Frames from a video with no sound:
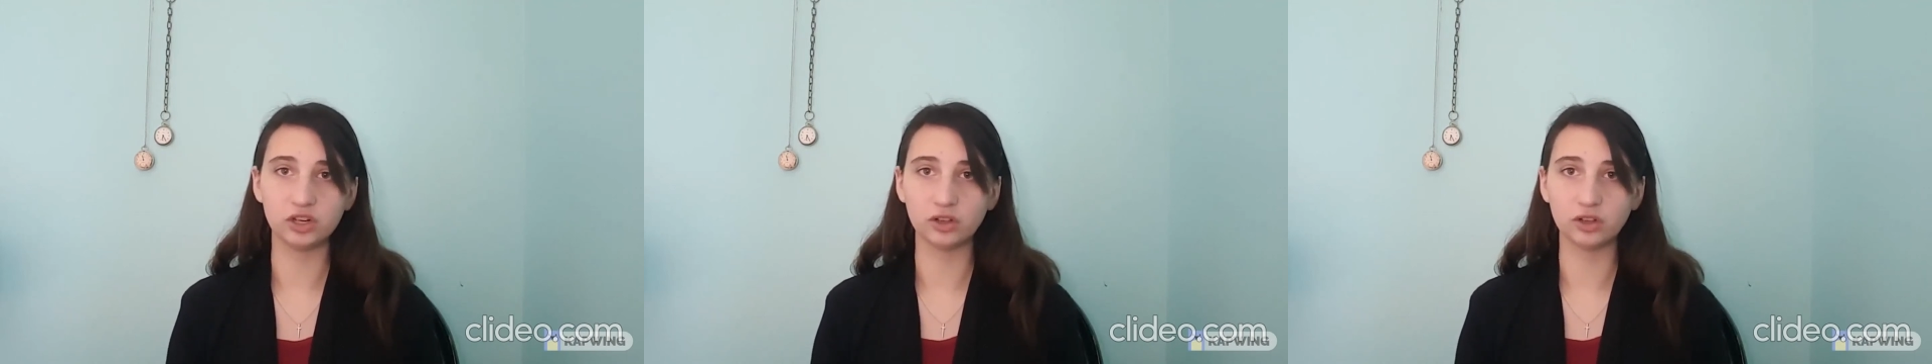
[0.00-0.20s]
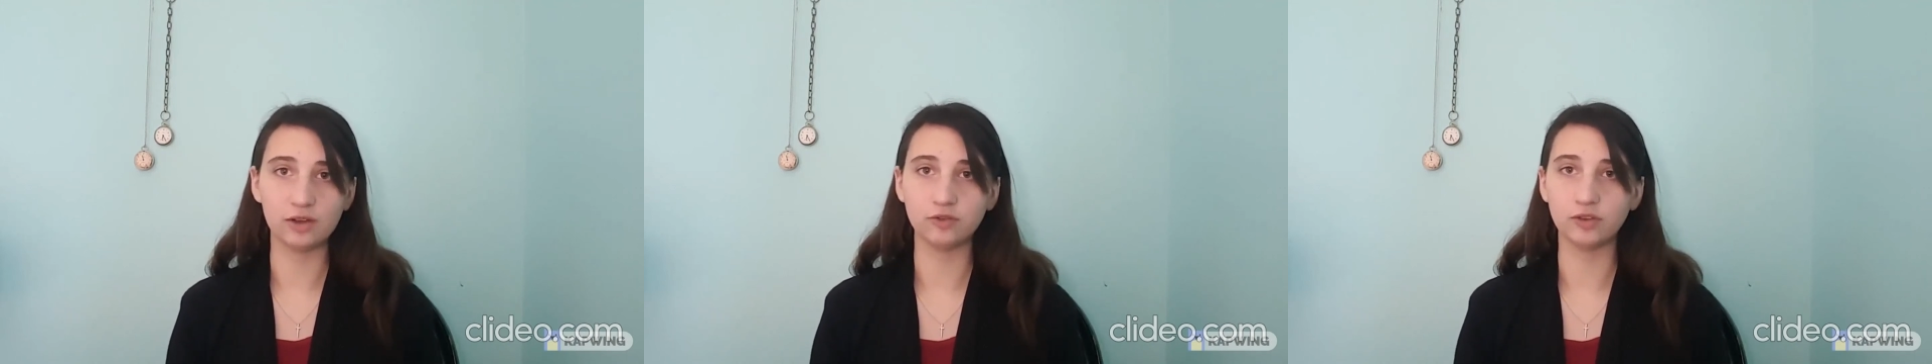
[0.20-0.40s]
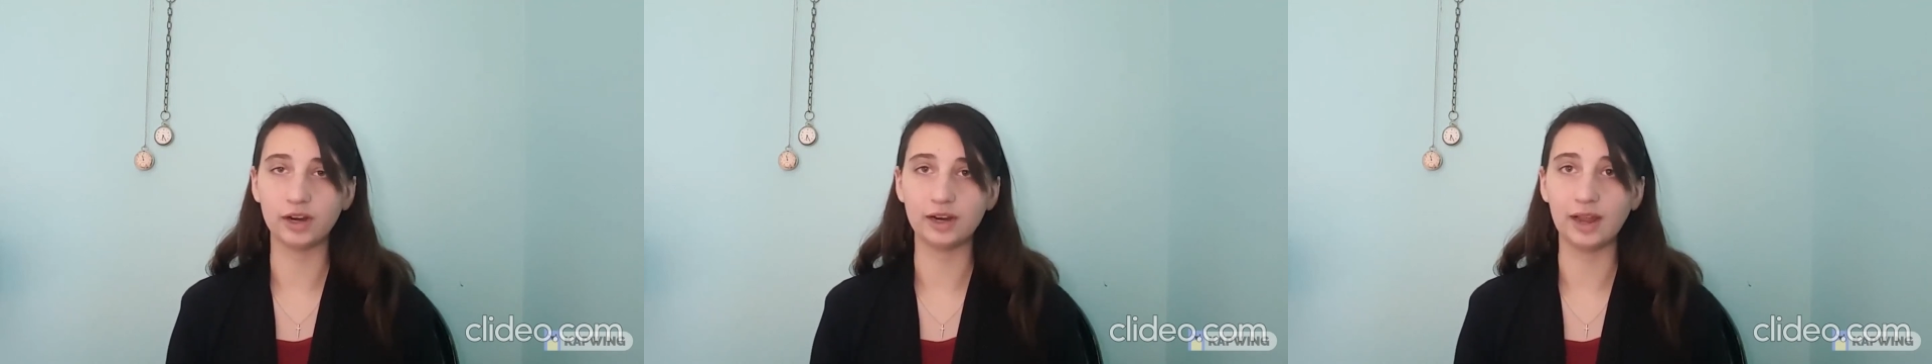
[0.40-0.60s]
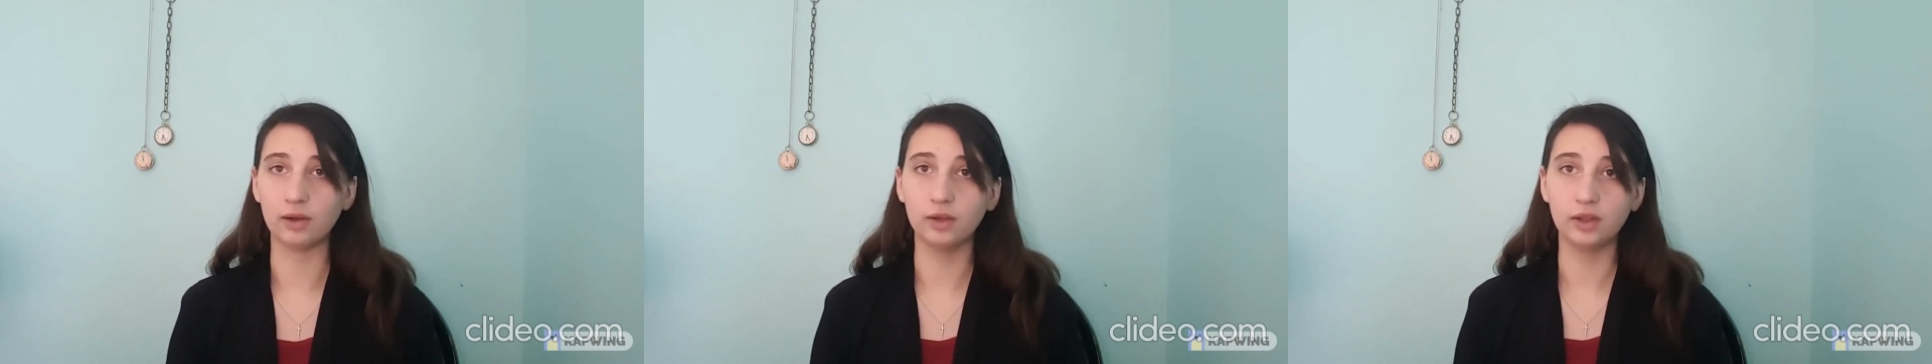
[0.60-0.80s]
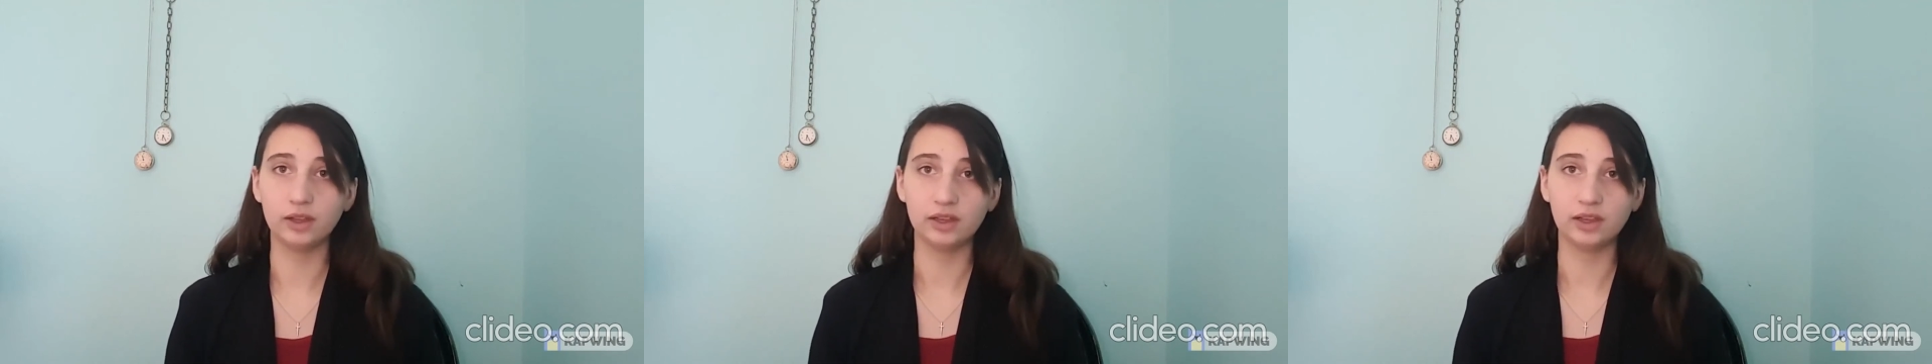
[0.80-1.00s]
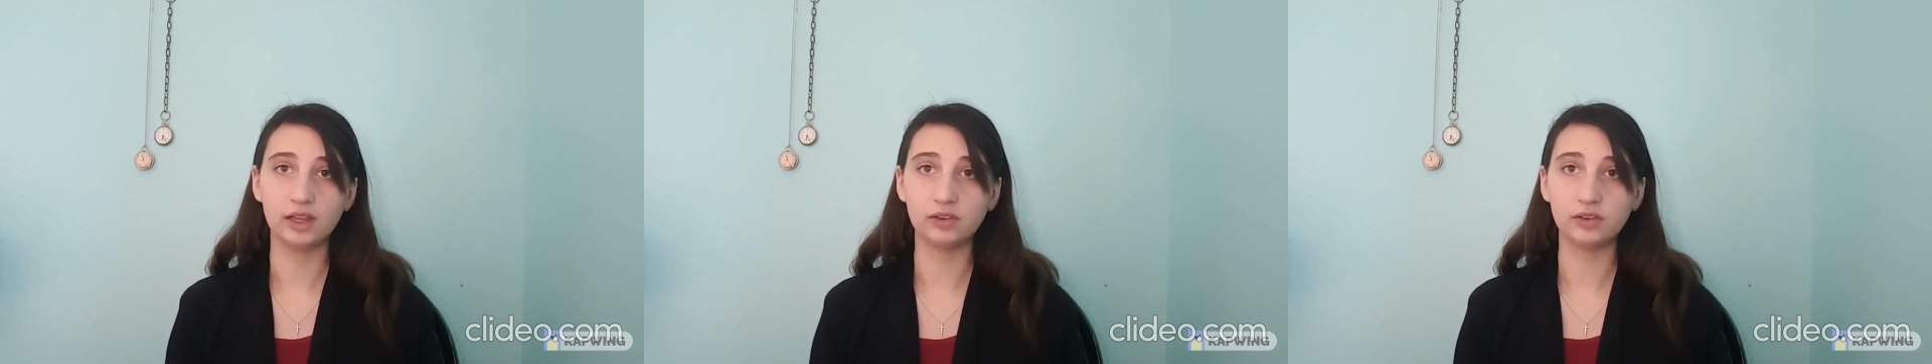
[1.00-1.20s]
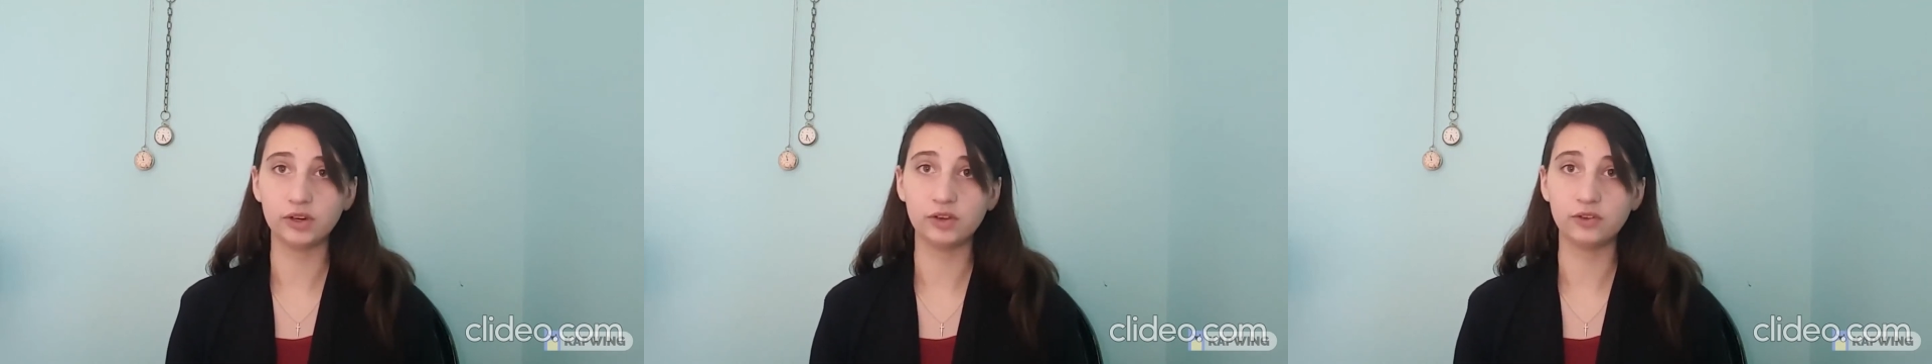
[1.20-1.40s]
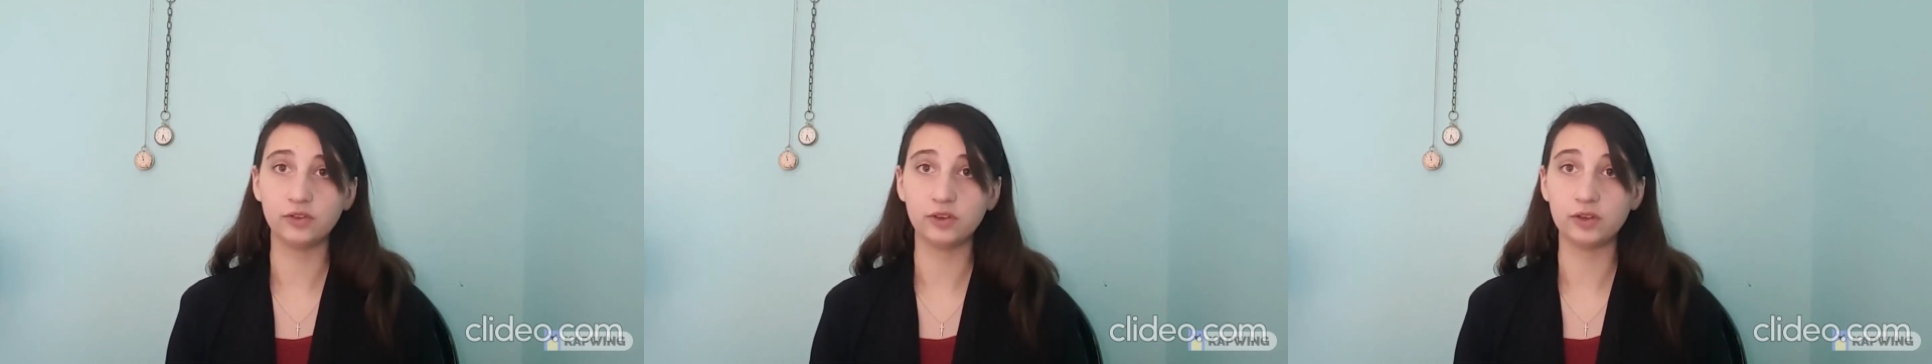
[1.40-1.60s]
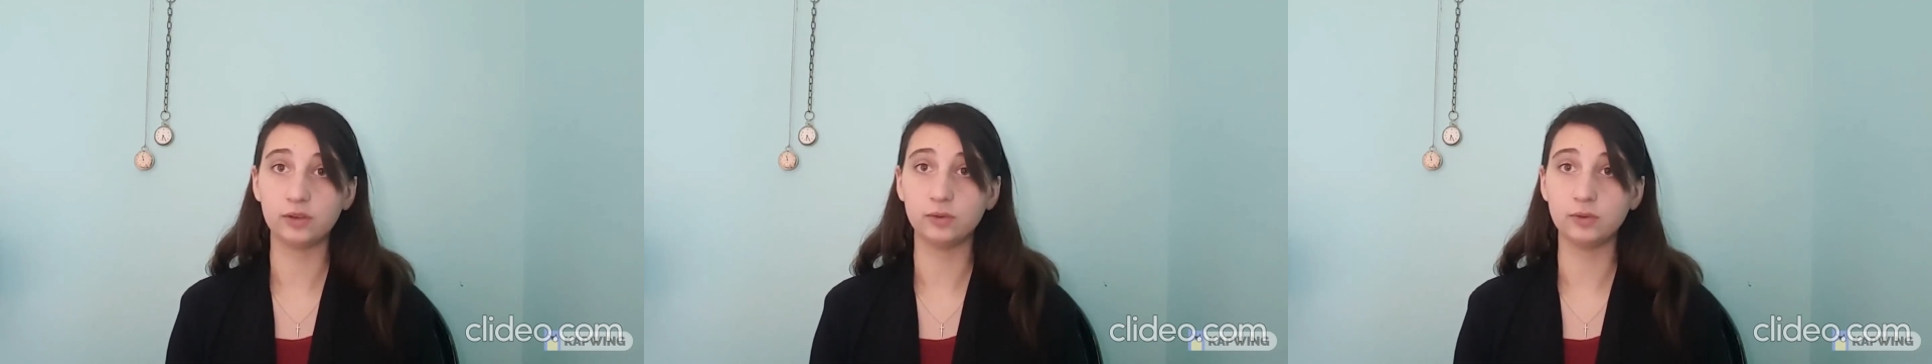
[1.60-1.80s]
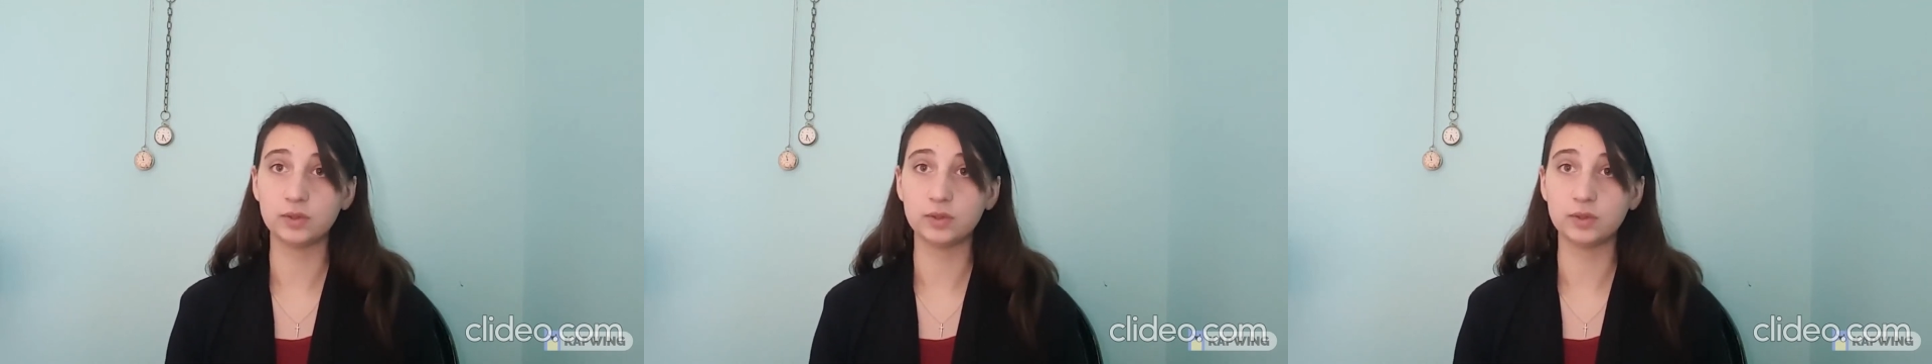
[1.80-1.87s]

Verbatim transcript: your life right now, even if you